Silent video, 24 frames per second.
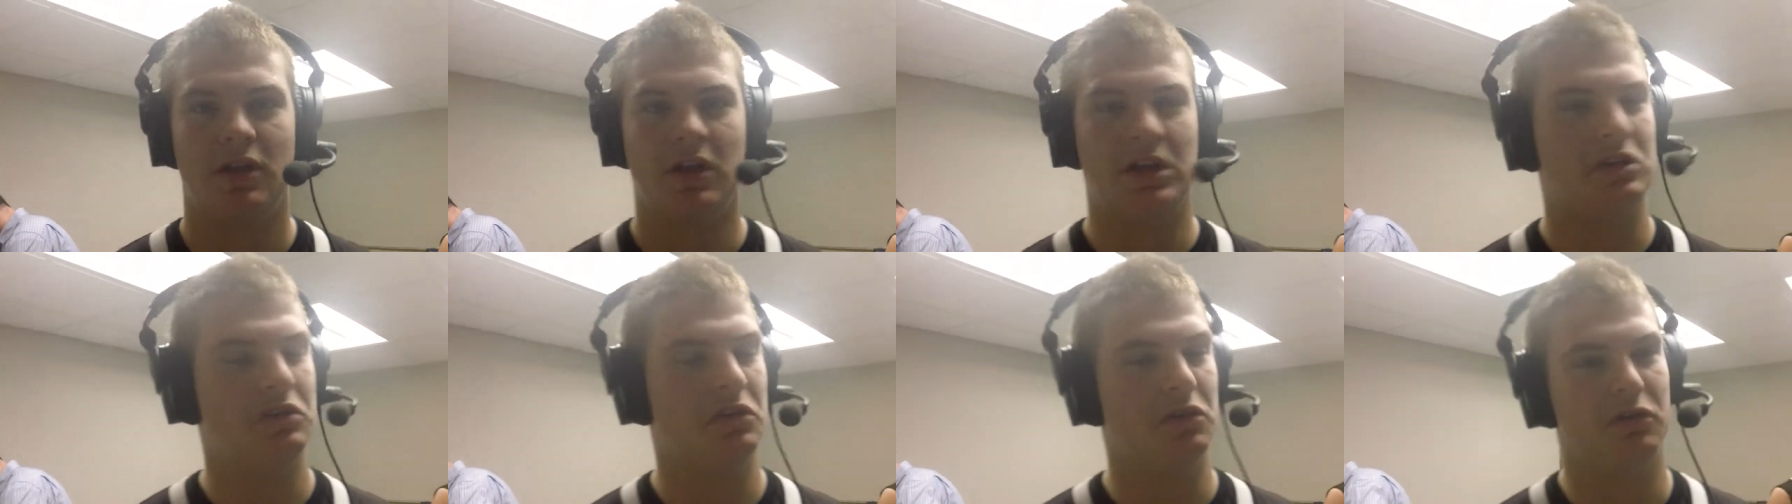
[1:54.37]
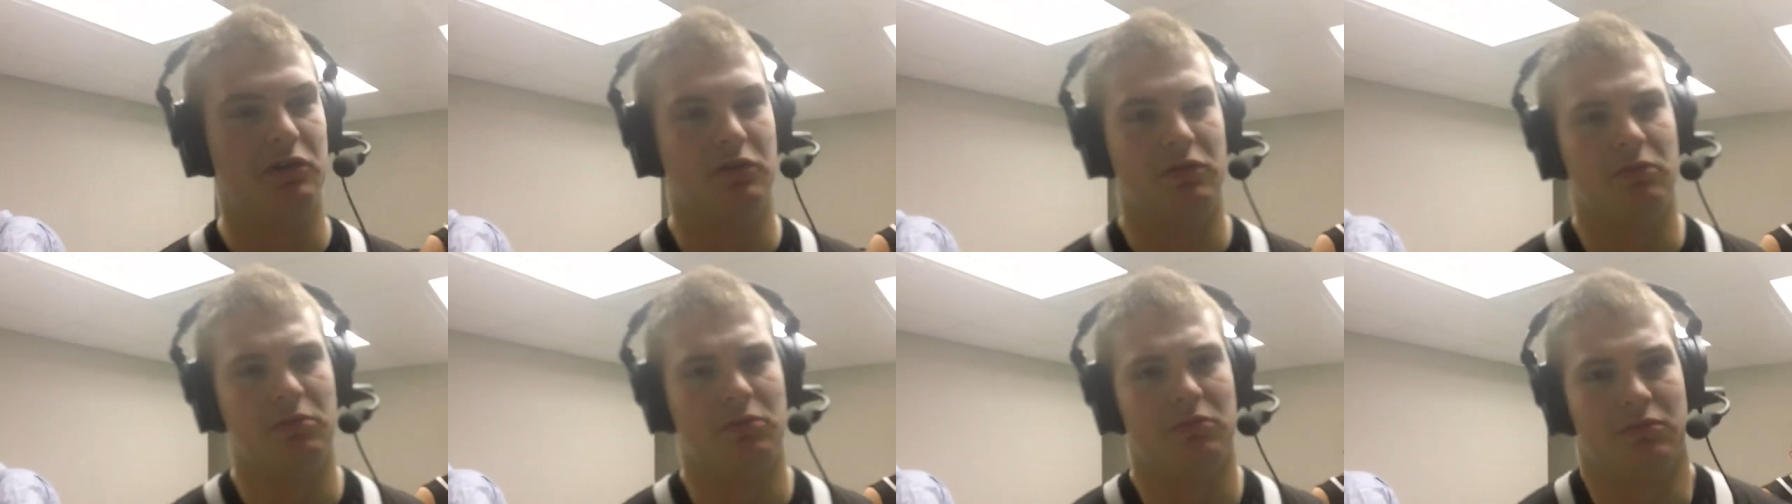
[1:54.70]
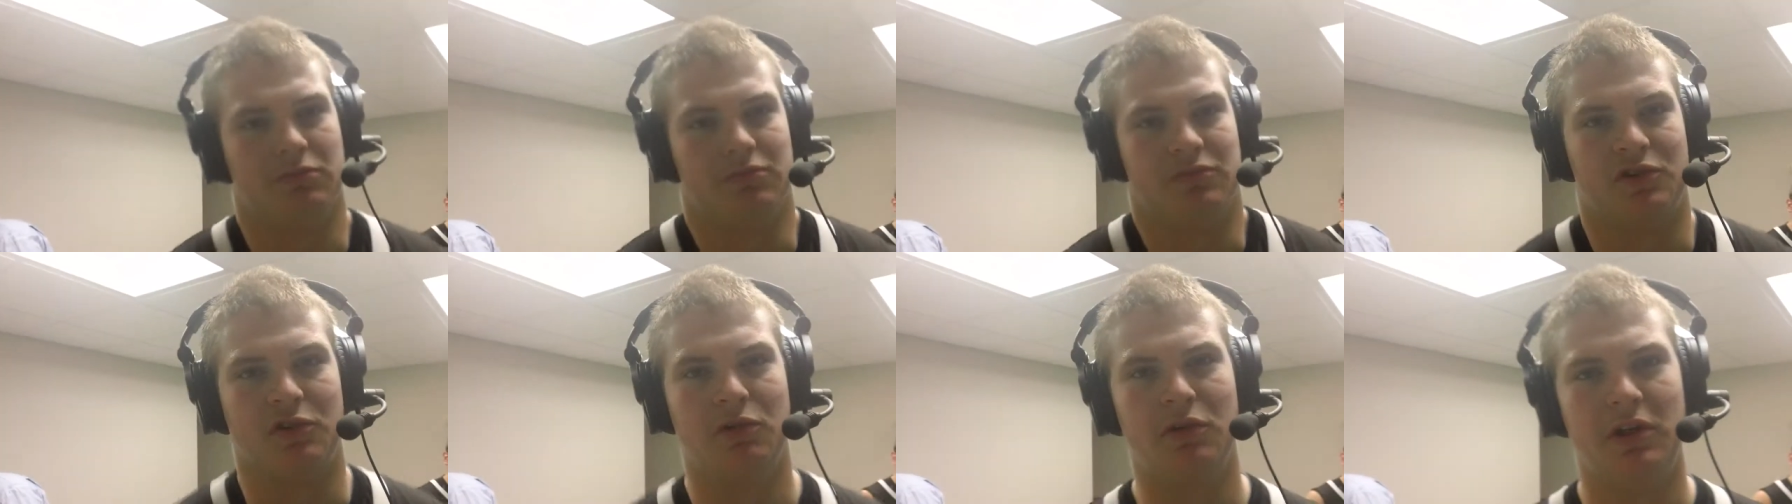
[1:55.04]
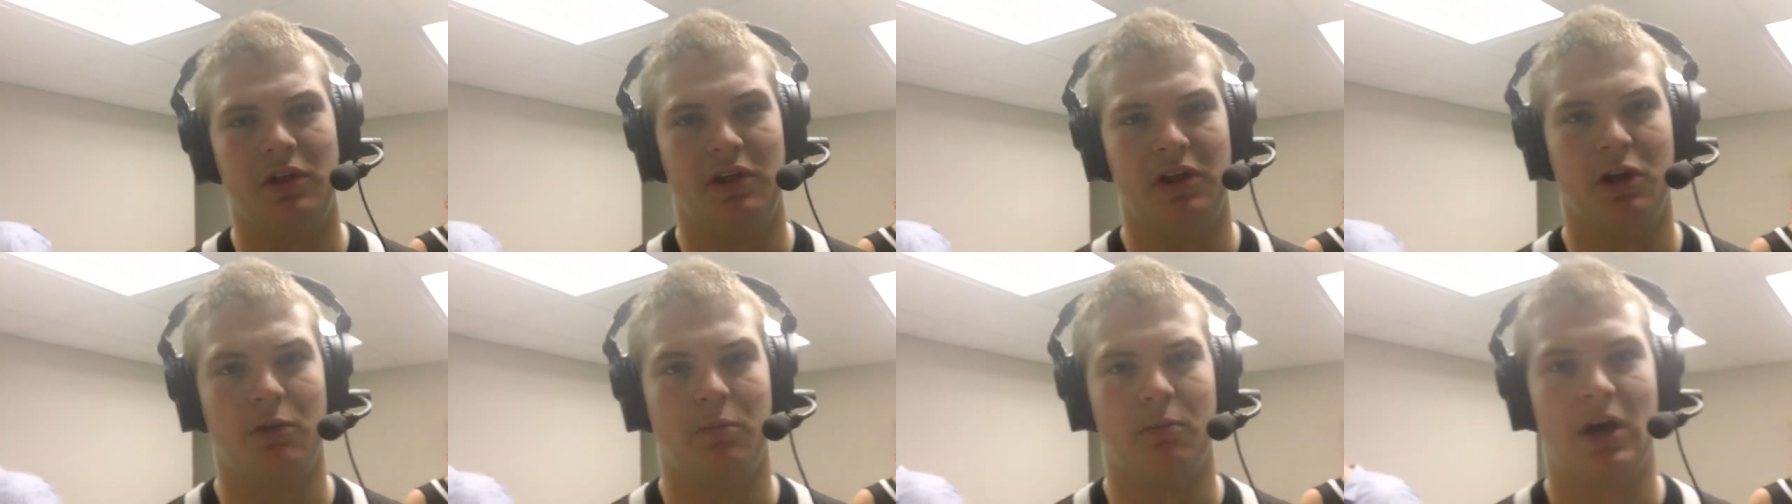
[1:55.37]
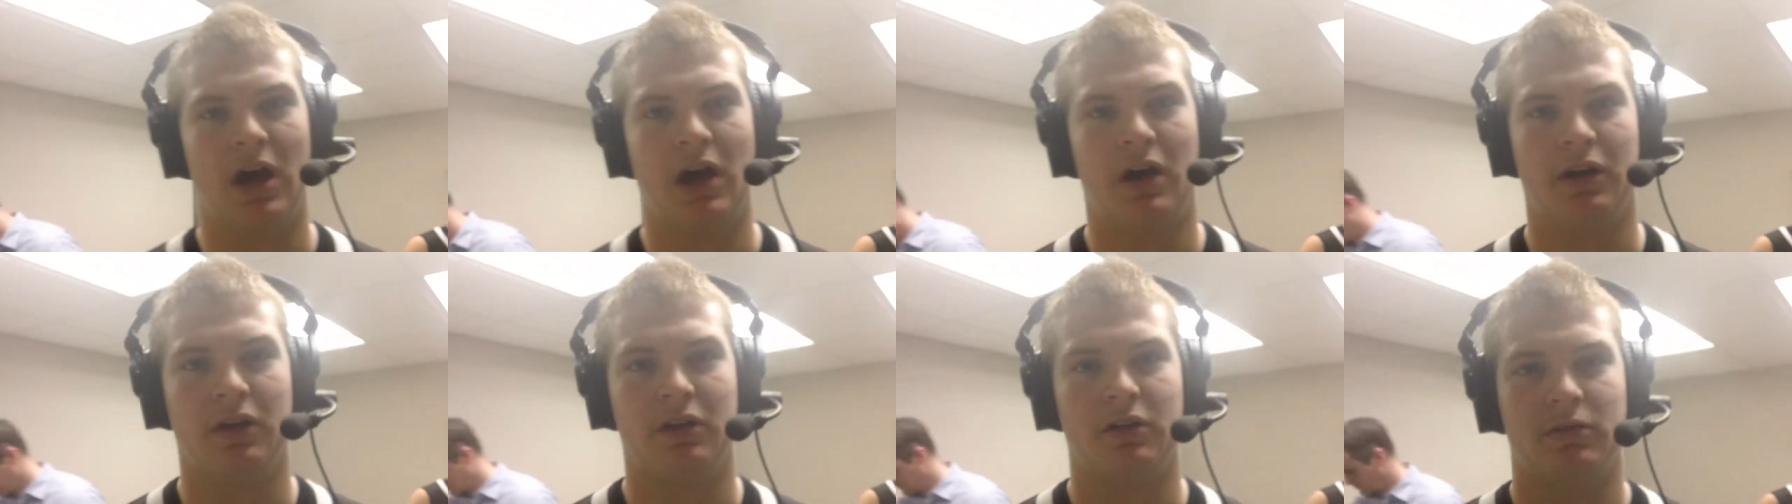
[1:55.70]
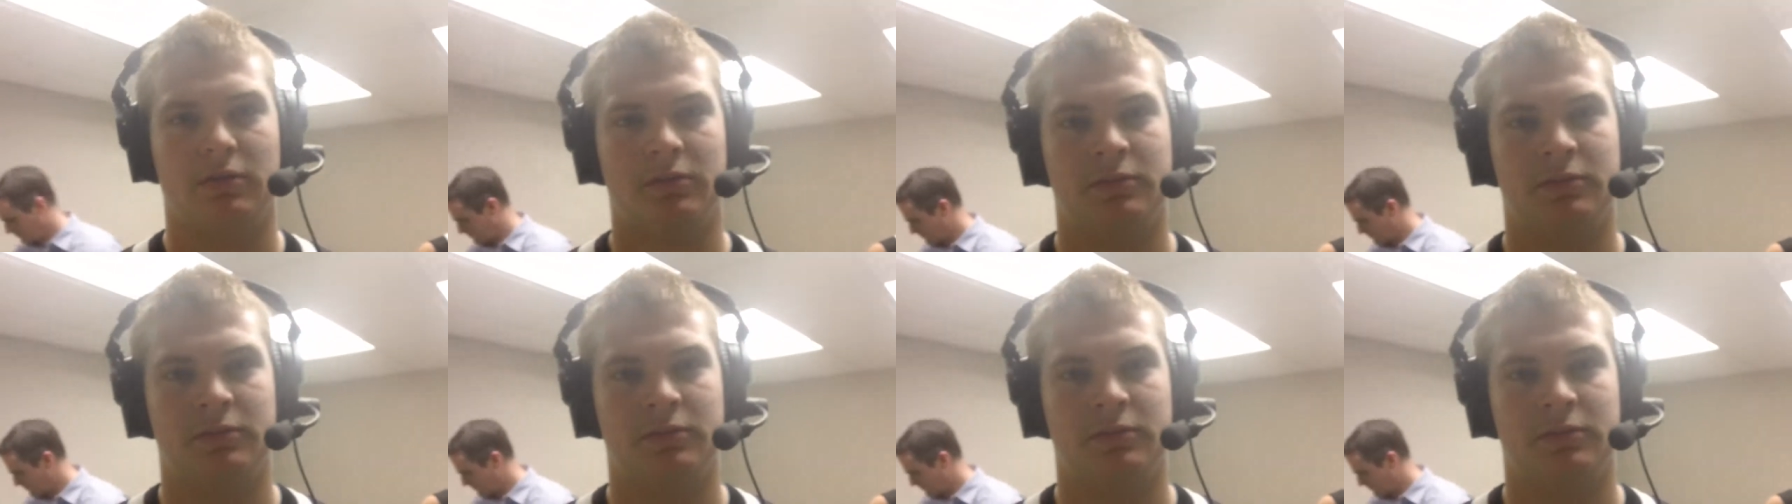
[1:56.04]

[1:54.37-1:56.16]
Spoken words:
couldn't do anything about it.